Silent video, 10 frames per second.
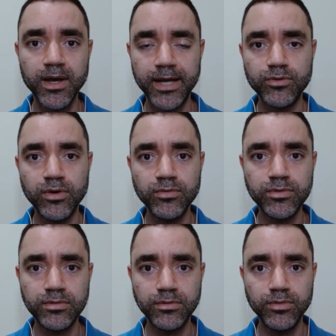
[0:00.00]
I
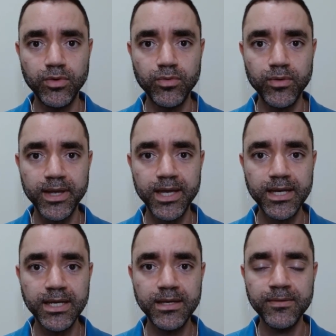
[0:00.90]
don't know
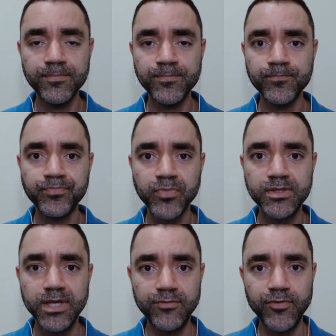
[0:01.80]
any
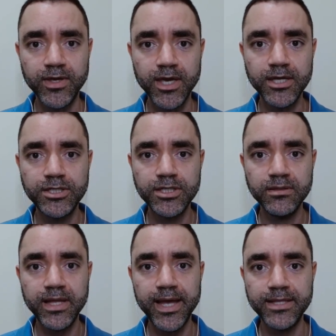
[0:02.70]

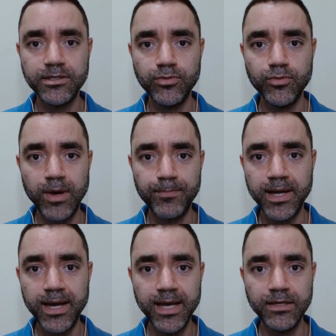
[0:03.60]
certification that you
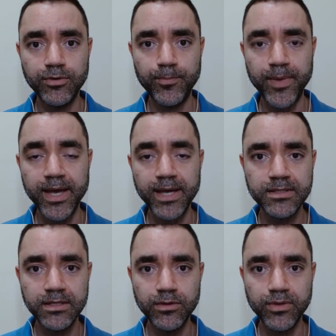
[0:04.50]
apply, you pass,
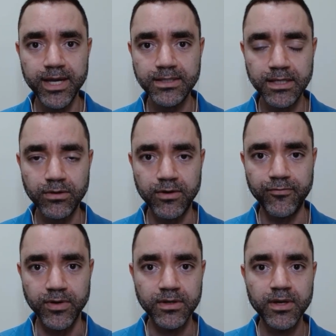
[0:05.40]
and you get an
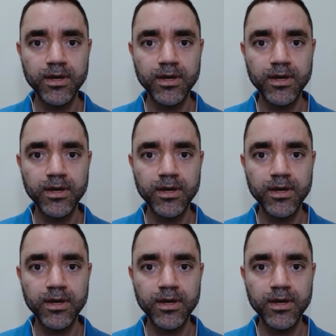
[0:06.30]
offer.